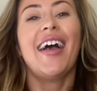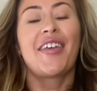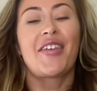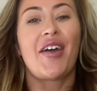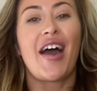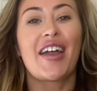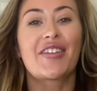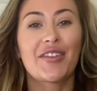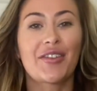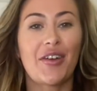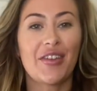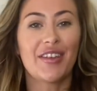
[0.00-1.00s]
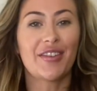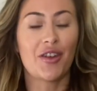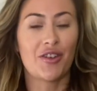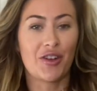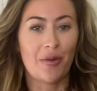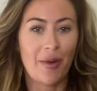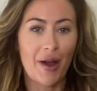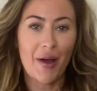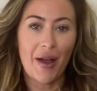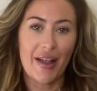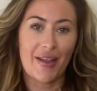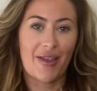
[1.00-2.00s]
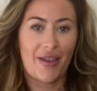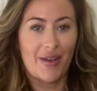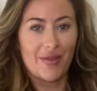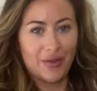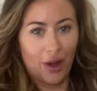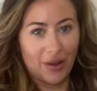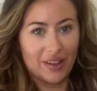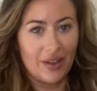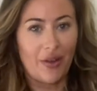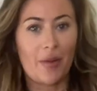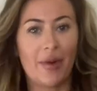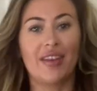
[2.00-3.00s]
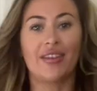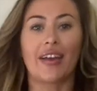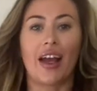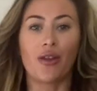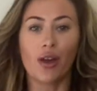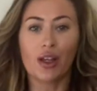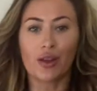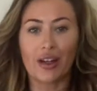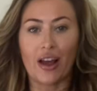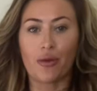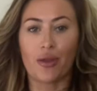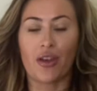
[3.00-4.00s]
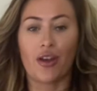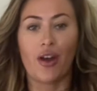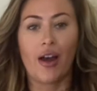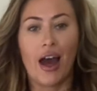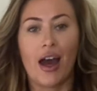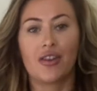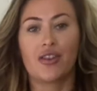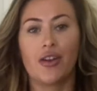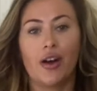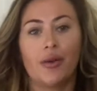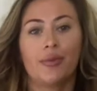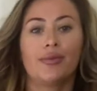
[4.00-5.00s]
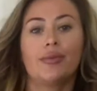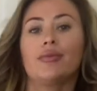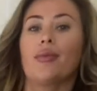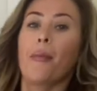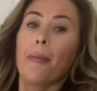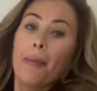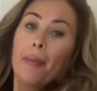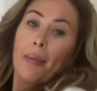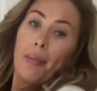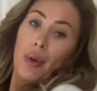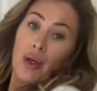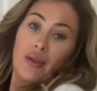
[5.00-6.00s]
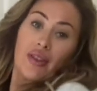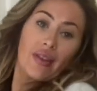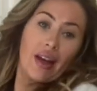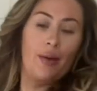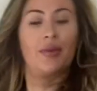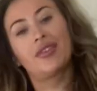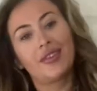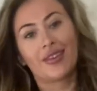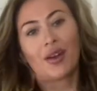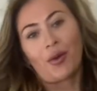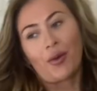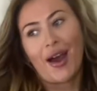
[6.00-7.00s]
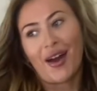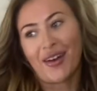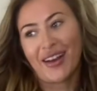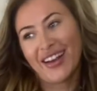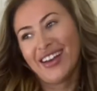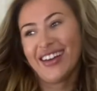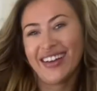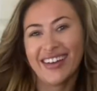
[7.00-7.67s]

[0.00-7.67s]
So I just got this jumper. It's obviously very basic. I thought it looked nice with the skirt and the boots that I'm still wearing.